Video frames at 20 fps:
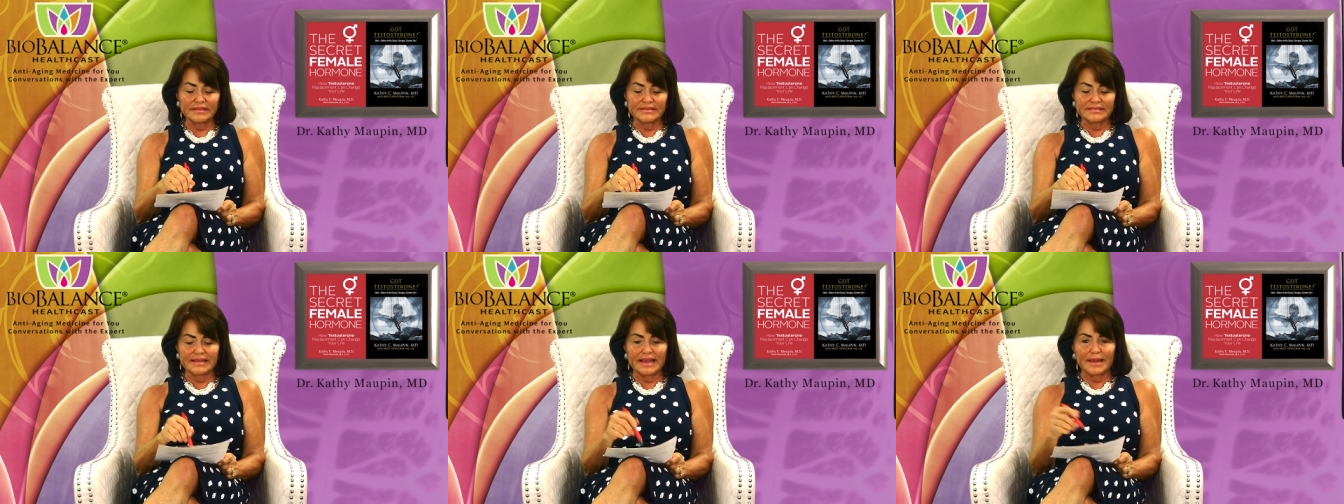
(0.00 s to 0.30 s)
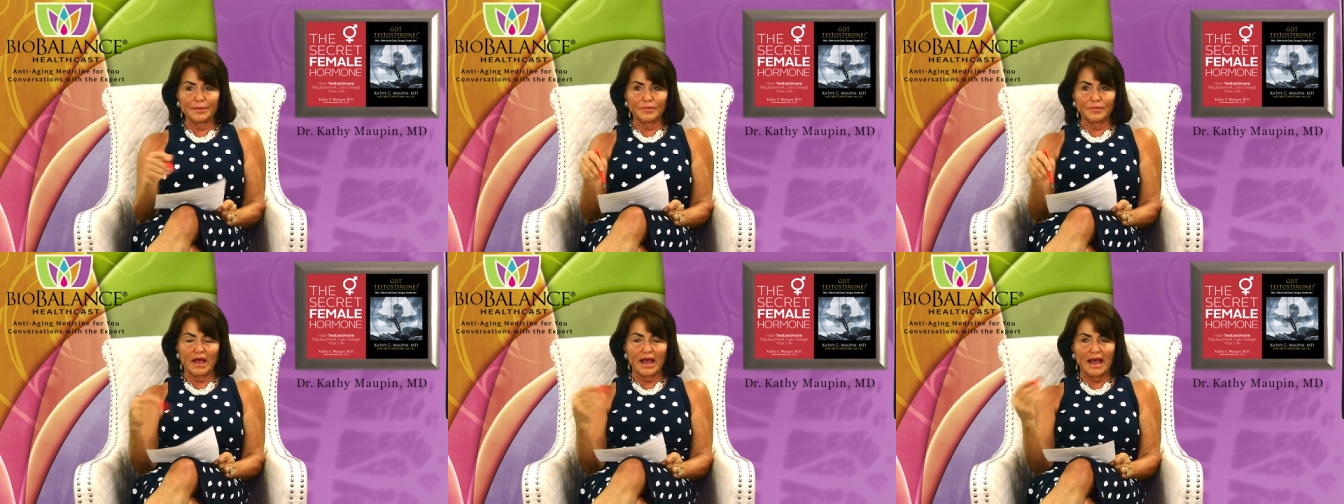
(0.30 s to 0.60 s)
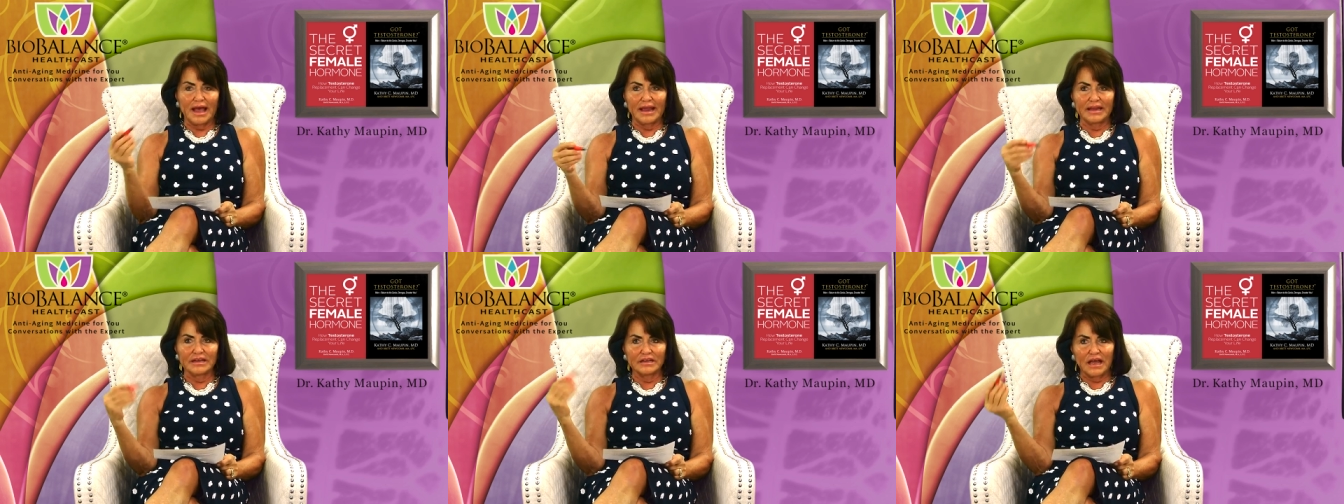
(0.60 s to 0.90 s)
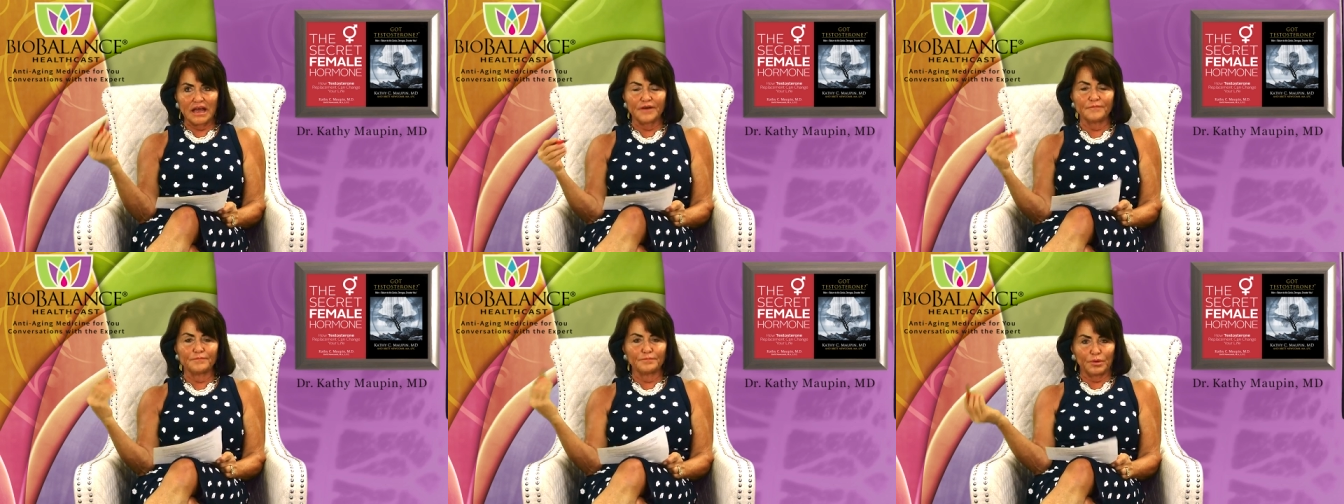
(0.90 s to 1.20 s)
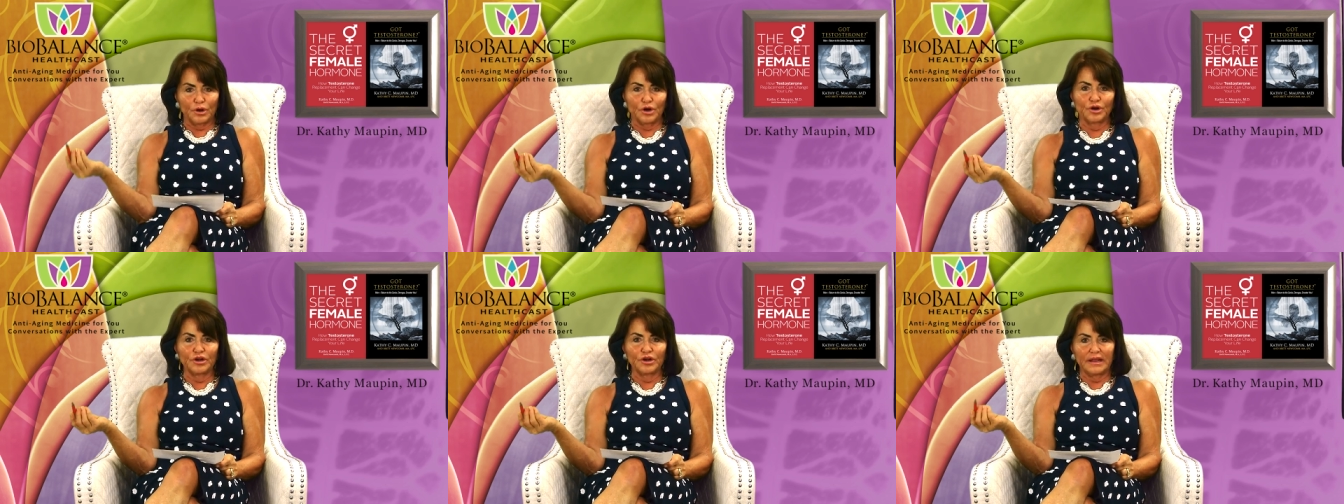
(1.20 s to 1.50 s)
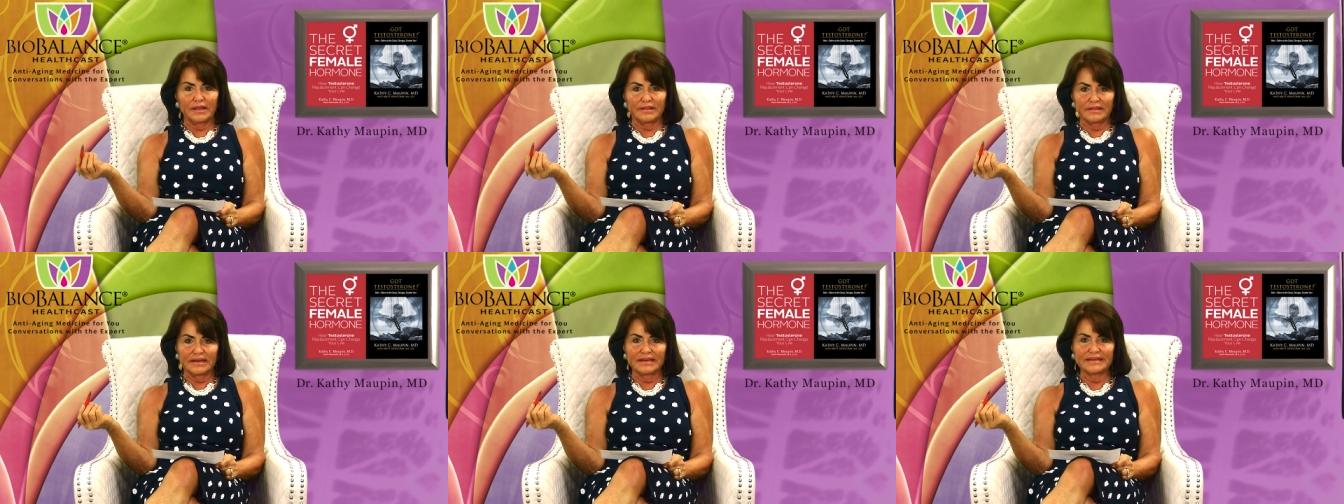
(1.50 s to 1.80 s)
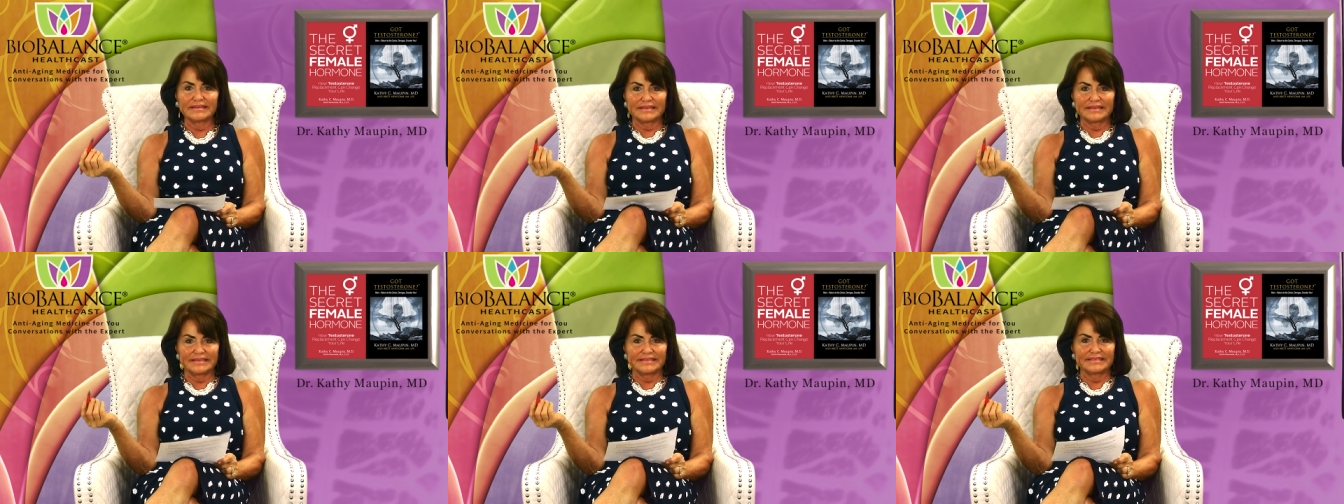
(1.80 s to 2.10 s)
same kind of burning that
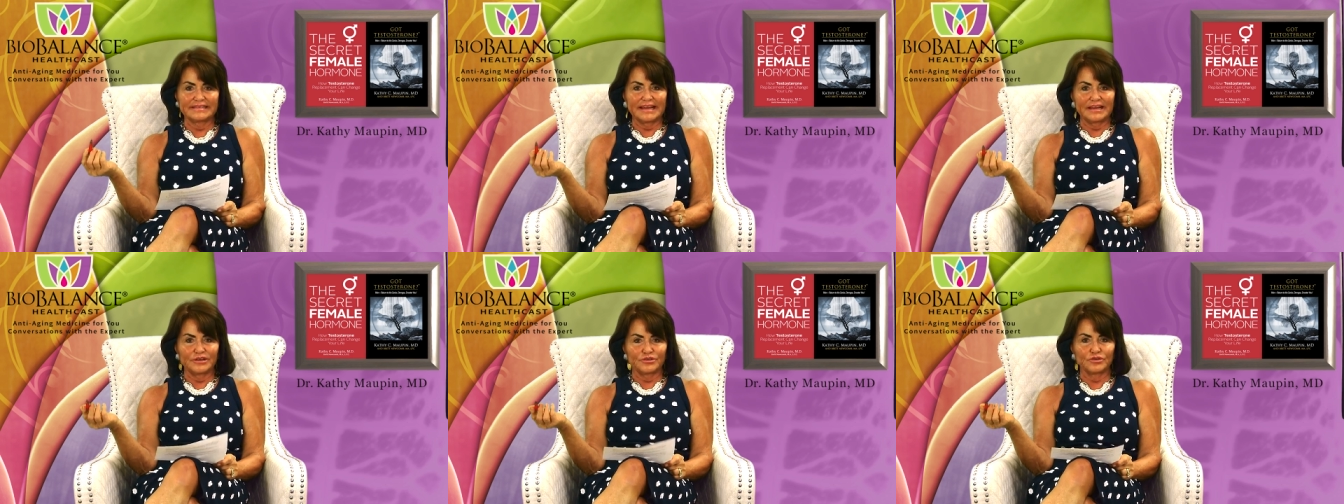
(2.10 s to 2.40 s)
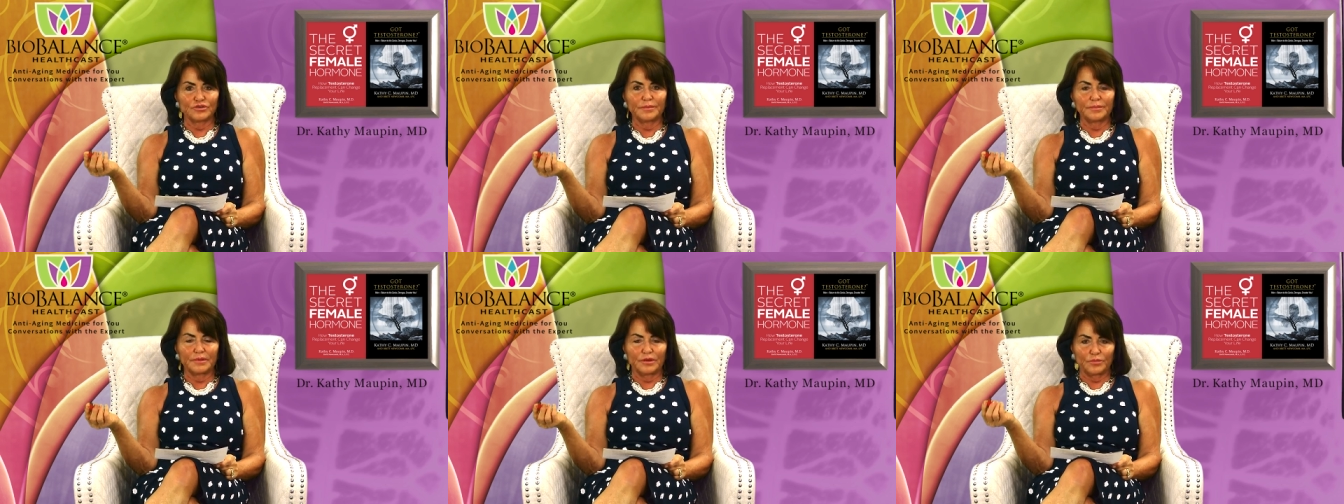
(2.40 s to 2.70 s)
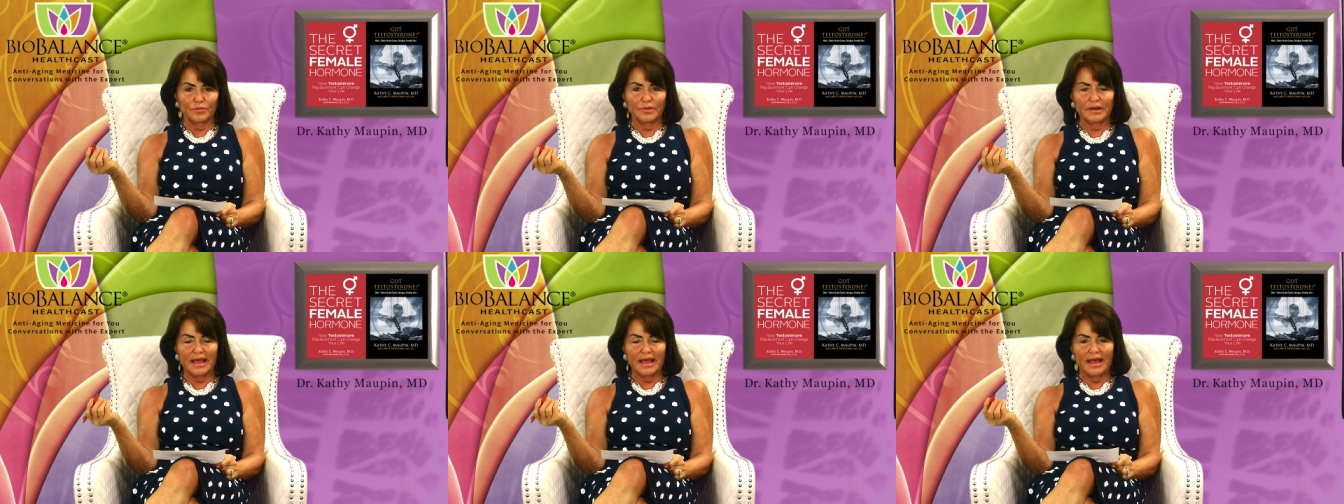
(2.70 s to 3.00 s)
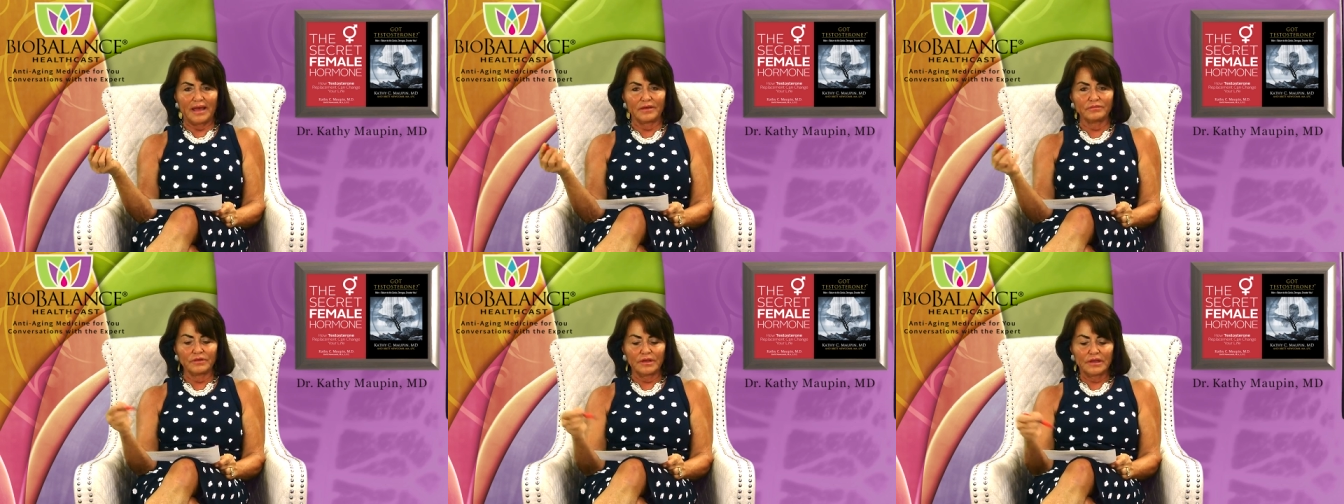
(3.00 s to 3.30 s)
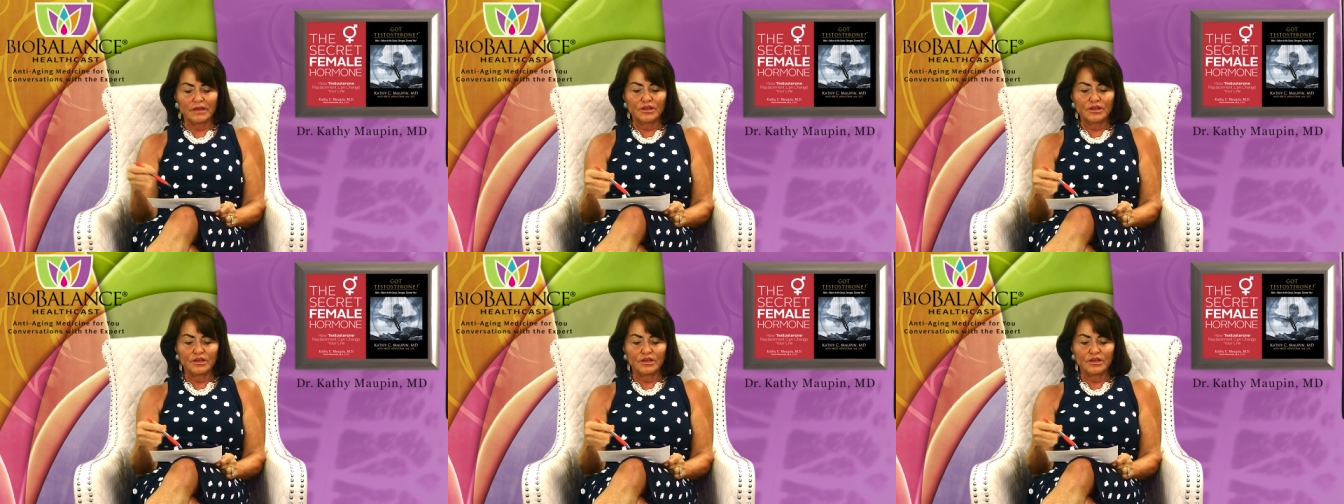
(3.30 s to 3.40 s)
a T C A treatment would have.